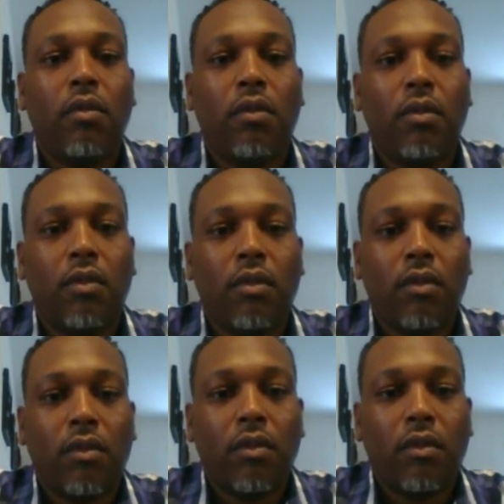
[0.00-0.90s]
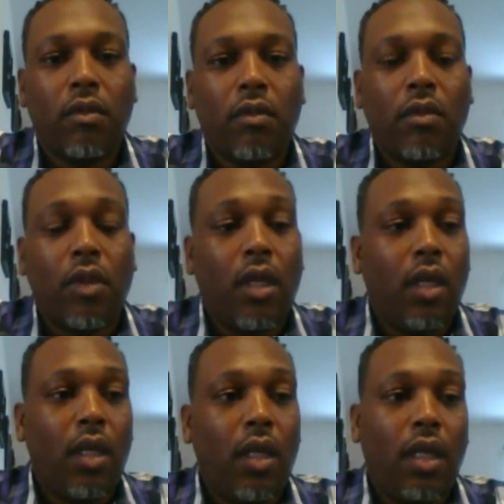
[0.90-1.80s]
What are your? I guess
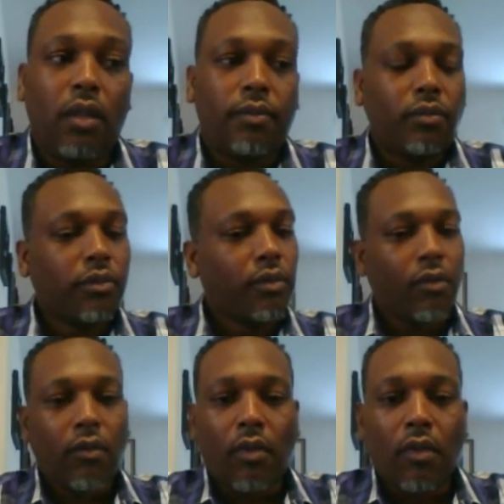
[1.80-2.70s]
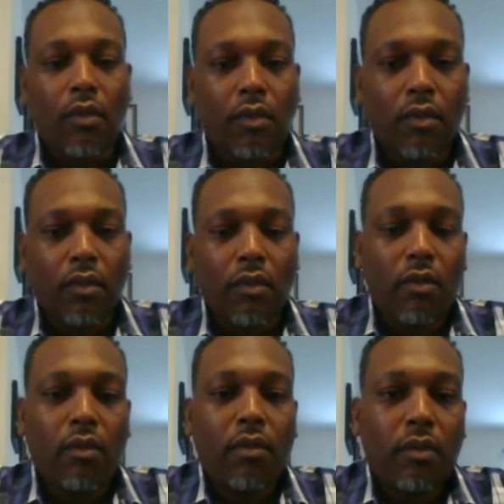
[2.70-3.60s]
the better question would be, what would be your
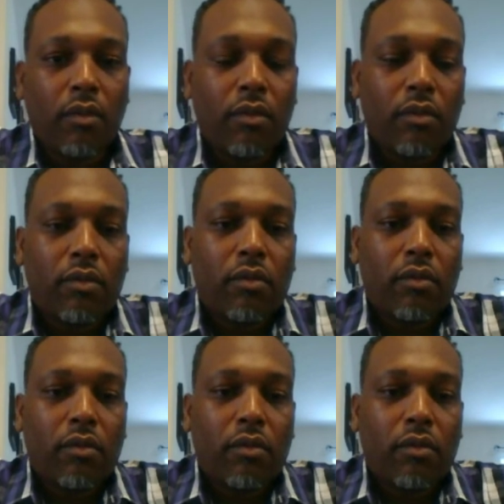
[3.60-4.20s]
5 year goal?